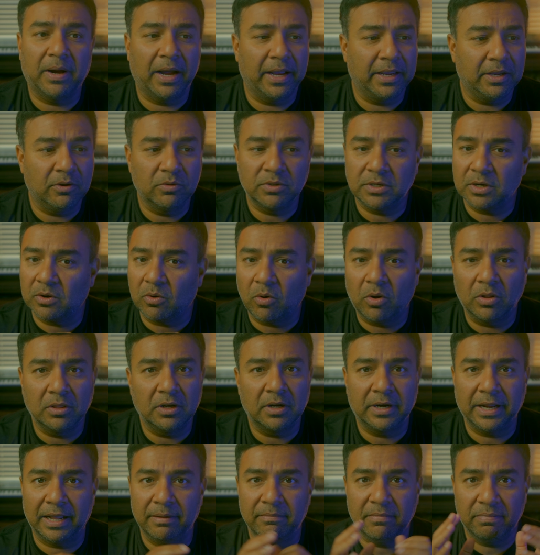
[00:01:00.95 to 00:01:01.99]
I use it all the
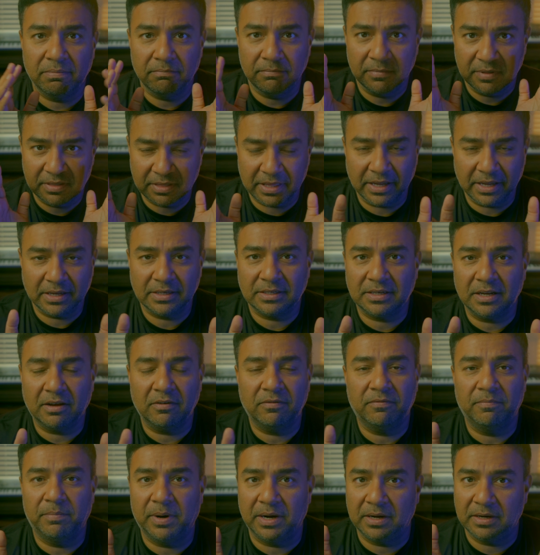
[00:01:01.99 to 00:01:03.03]
time. Thick
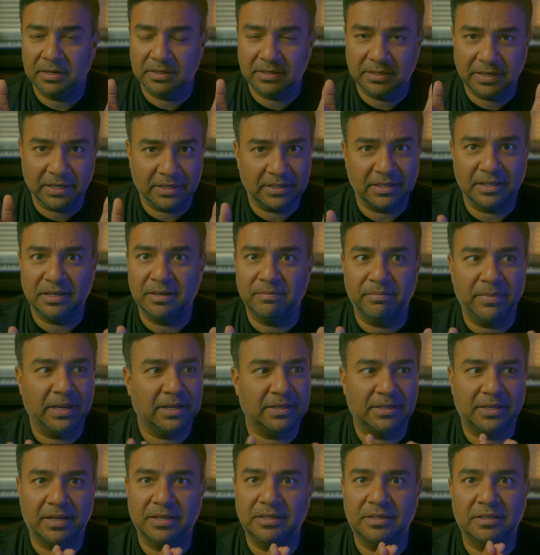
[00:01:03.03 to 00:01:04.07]
stuff, but sticks in a
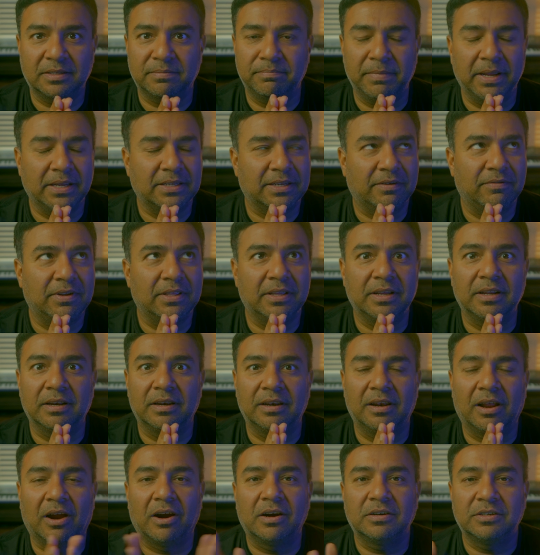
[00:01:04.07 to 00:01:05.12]
mix and just makes everything
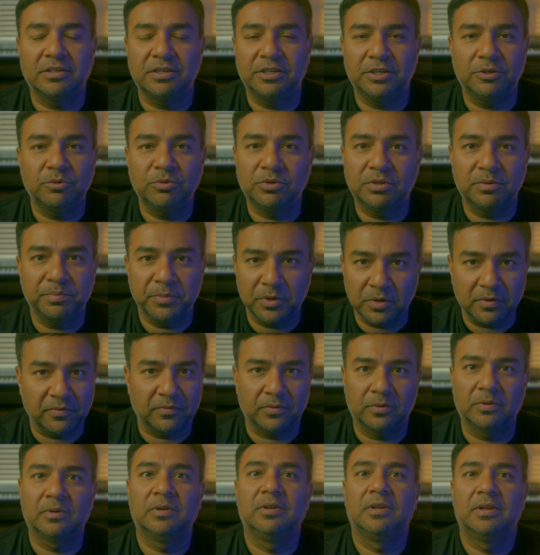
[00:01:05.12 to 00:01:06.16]
large and huge and
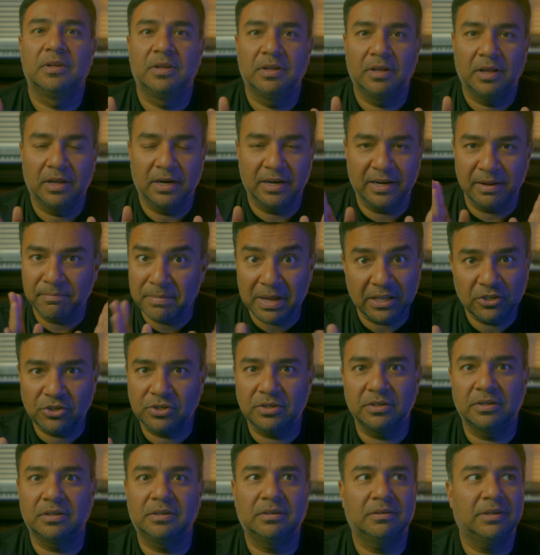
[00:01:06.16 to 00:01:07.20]
beautiful.
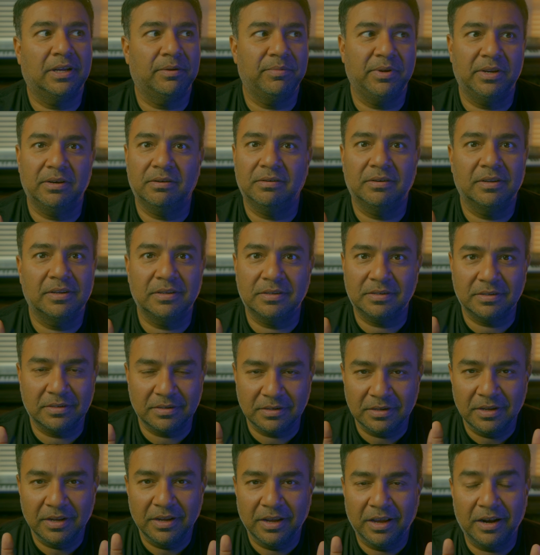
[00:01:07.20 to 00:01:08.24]
Dimensional, I mean,
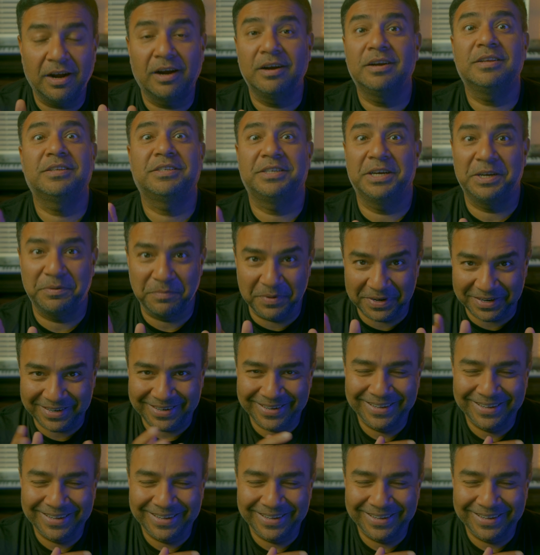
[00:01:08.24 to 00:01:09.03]
is an understatement.